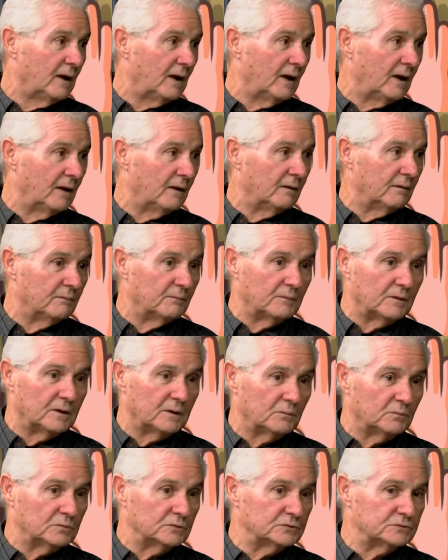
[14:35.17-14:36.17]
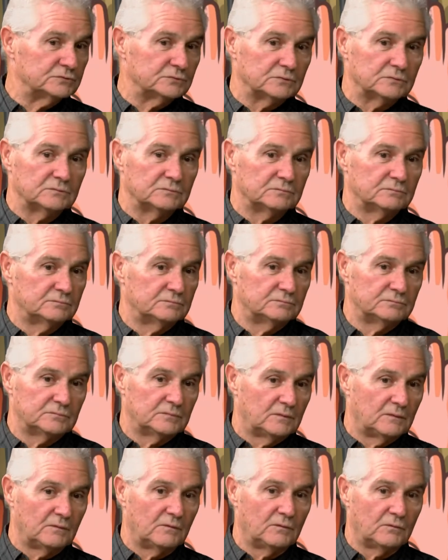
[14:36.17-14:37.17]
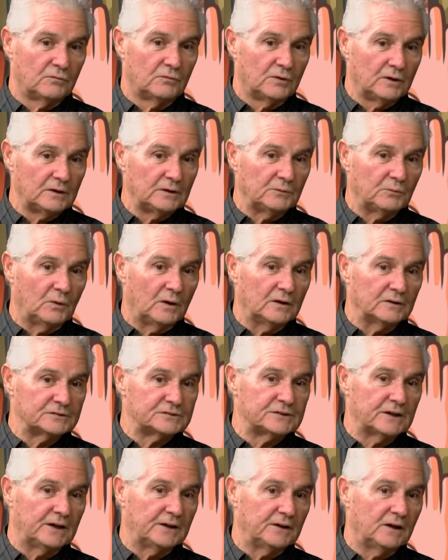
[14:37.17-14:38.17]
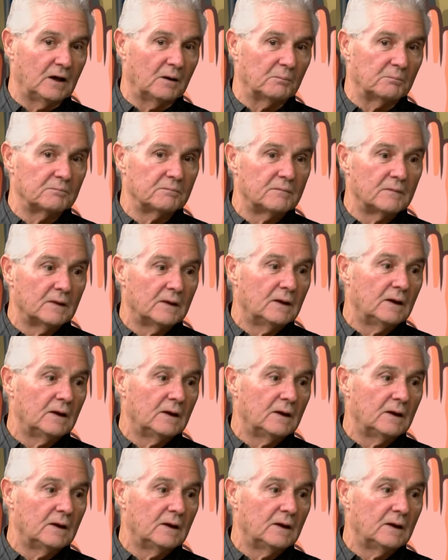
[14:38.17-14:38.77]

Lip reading: and it was really well set up.